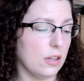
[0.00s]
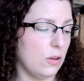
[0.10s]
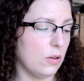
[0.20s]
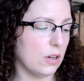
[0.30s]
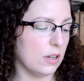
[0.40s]

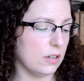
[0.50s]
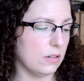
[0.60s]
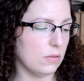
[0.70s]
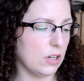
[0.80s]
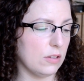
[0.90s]
you
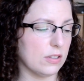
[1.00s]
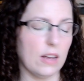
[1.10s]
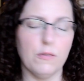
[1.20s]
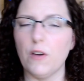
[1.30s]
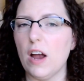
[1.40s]
can use it
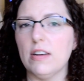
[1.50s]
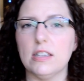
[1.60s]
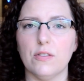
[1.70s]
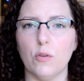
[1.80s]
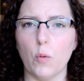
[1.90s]
in various
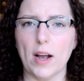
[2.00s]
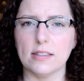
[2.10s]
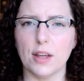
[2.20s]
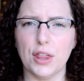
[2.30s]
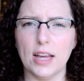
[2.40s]
different
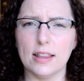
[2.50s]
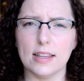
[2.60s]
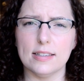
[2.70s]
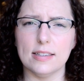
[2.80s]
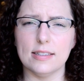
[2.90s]
ways. I think
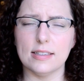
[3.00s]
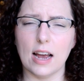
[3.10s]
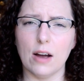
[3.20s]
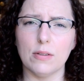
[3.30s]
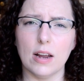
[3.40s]
this is
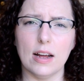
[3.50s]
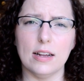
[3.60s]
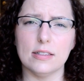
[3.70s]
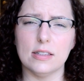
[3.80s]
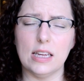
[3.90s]
down
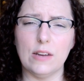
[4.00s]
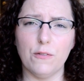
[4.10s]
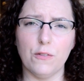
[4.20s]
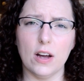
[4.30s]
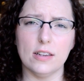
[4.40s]
as the
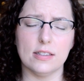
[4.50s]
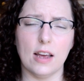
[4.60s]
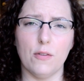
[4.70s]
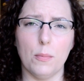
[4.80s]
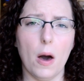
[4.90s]
first
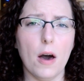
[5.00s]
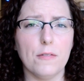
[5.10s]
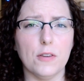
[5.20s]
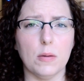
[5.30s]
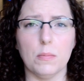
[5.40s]
ever
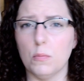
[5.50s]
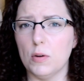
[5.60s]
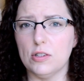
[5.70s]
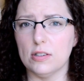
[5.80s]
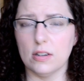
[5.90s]
perfume,
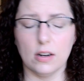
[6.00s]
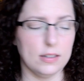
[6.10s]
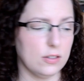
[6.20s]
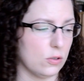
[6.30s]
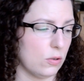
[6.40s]
which is a
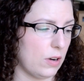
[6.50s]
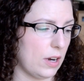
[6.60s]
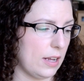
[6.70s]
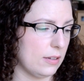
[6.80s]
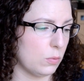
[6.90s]
nice
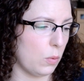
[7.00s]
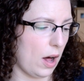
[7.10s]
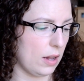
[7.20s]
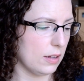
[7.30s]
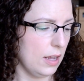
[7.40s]
story as
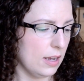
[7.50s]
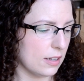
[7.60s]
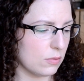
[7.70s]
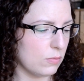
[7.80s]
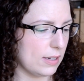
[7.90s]
well. It
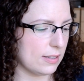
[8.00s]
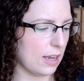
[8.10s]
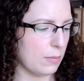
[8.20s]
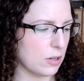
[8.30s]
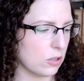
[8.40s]
doesn't really
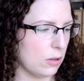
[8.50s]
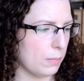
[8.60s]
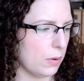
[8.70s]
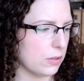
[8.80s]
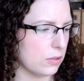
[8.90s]
say much on the
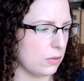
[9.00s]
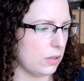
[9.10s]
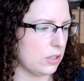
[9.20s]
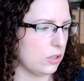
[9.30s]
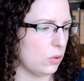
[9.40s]
bottle
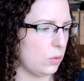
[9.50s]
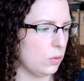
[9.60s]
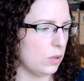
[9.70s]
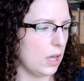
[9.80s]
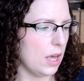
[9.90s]
at all.